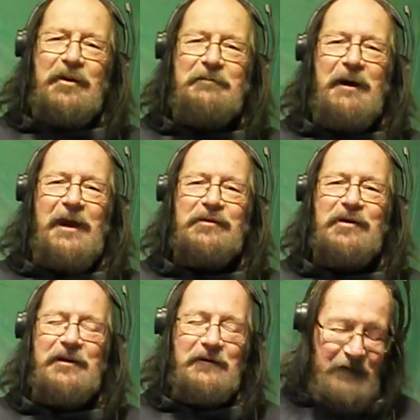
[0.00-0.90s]
He might
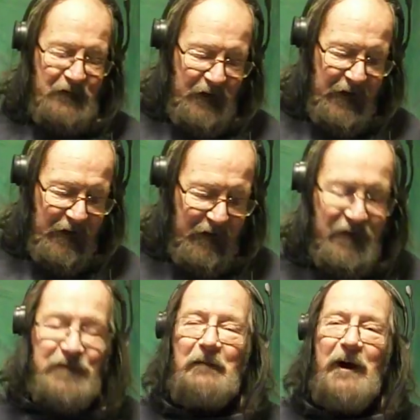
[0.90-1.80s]
change his
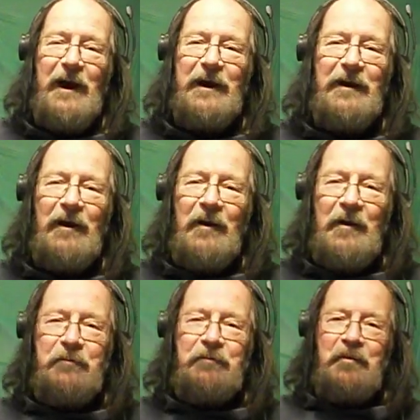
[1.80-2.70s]
his mind.
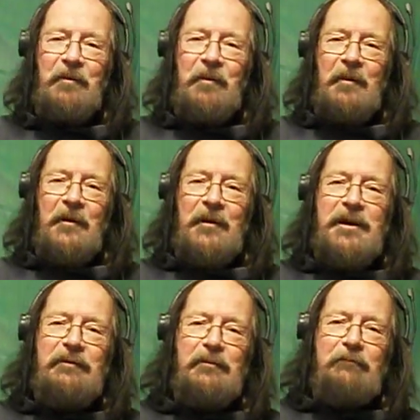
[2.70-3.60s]

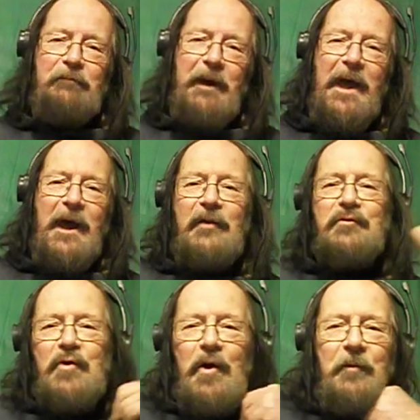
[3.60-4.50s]
Even
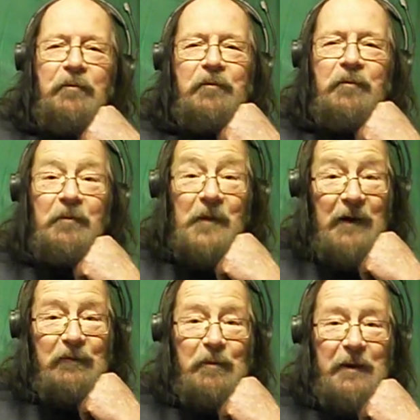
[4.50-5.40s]
badge.
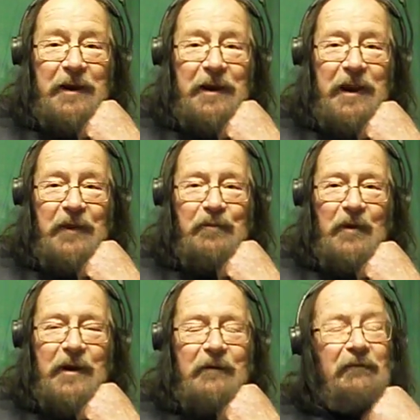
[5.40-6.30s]
Everybody needs
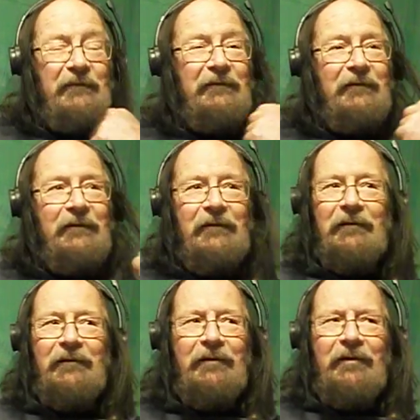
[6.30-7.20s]
one
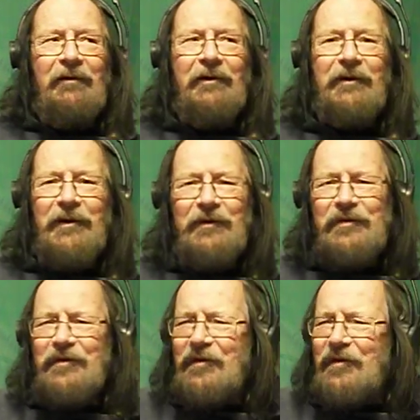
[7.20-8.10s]
he's
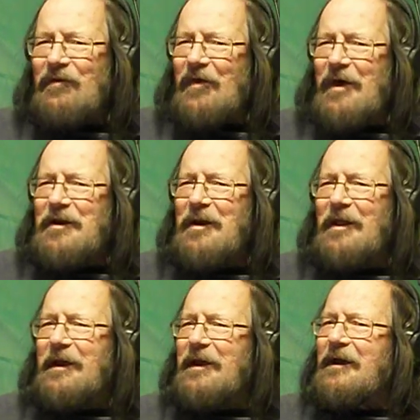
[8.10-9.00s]

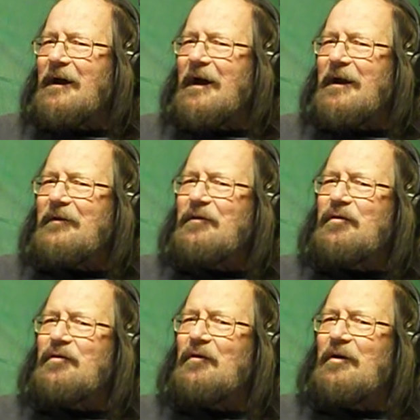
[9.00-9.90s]
suddenly kind of,
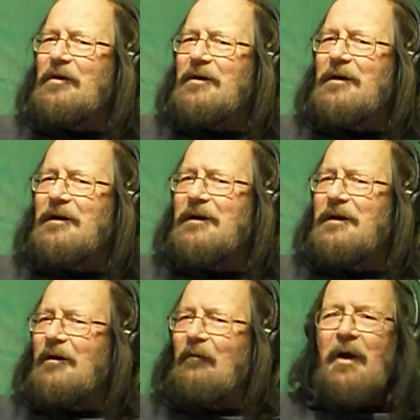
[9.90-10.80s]
sort
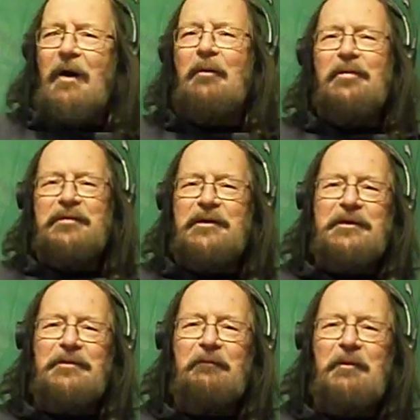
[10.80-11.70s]
of, well, we'll see
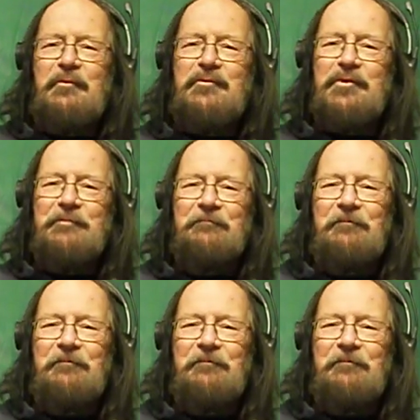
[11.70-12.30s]
in the future.